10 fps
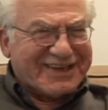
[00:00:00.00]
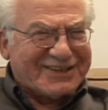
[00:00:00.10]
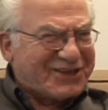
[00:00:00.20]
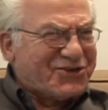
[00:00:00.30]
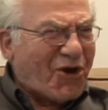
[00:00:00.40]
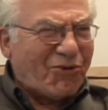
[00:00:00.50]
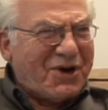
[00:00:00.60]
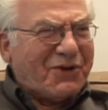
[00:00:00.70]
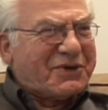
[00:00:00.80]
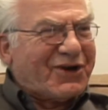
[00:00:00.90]
And they said, no,
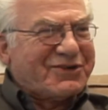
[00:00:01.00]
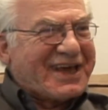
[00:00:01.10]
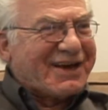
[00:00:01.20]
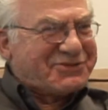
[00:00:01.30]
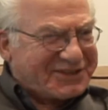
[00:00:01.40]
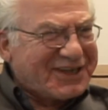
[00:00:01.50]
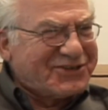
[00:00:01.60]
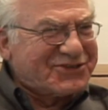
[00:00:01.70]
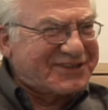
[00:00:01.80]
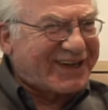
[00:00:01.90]
we only have
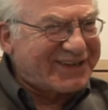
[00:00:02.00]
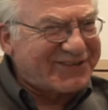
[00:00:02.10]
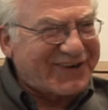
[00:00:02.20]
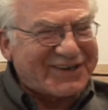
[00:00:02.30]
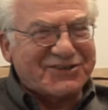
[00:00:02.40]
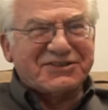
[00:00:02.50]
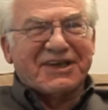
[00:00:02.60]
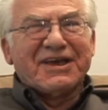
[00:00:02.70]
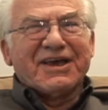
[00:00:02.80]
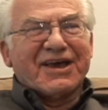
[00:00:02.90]
senior study directors.
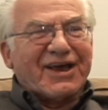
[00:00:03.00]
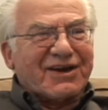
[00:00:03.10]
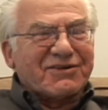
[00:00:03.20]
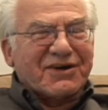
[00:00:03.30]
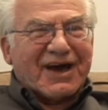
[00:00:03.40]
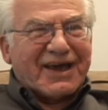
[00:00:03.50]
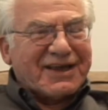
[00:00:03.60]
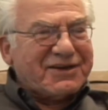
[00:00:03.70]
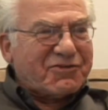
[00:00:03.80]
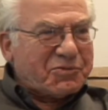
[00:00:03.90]
And I
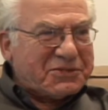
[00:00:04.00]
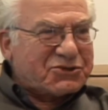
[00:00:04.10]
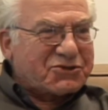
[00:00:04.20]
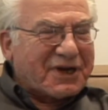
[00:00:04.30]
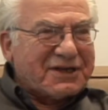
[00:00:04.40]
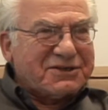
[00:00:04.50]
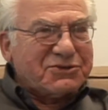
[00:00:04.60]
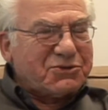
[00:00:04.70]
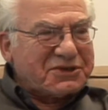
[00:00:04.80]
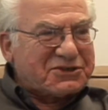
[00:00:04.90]
had never been trained
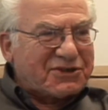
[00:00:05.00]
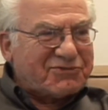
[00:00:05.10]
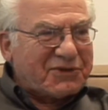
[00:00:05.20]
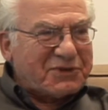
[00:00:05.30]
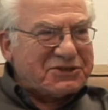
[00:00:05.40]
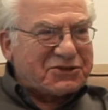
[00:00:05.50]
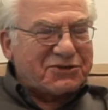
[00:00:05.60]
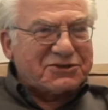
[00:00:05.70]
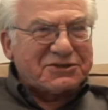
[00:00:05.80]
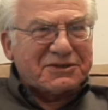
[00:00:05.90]
in doing survey
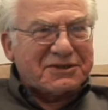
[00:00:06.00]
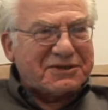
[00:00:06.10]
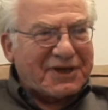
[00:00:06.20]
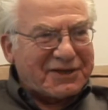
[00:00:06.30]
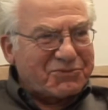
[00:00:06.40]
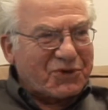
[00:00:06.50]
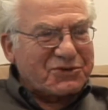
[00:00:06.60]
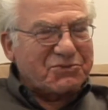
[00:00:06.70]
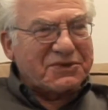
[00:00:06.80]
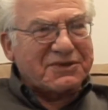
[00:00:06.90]
research. And I
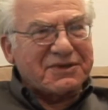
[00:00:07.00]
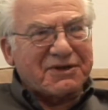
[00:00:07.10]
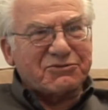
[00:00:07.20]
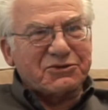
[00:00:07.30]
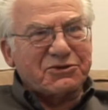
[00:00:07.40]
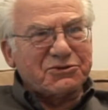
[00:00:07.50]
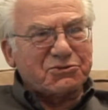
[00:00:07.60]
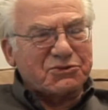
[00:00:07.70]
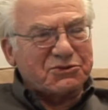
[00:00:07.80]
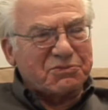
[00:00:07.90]
worked with Everett Hughes,
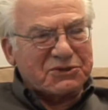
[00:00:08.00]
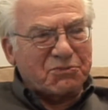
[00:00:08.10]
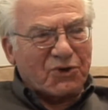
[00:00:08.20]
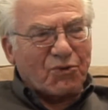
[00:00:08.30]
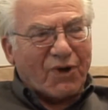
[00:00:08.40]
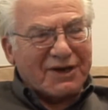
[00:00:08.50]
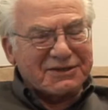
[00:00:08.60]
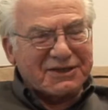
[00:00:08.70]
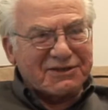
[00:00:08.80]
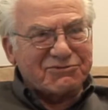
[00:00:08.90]
which is much more
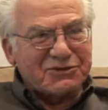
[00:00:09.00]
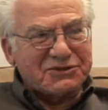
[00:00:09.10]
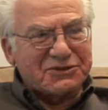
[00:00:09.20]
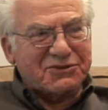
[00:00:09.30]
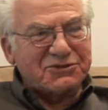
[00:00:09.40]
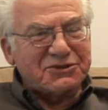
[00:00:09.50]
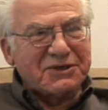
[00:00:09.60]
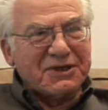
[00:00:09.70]
qualitative research.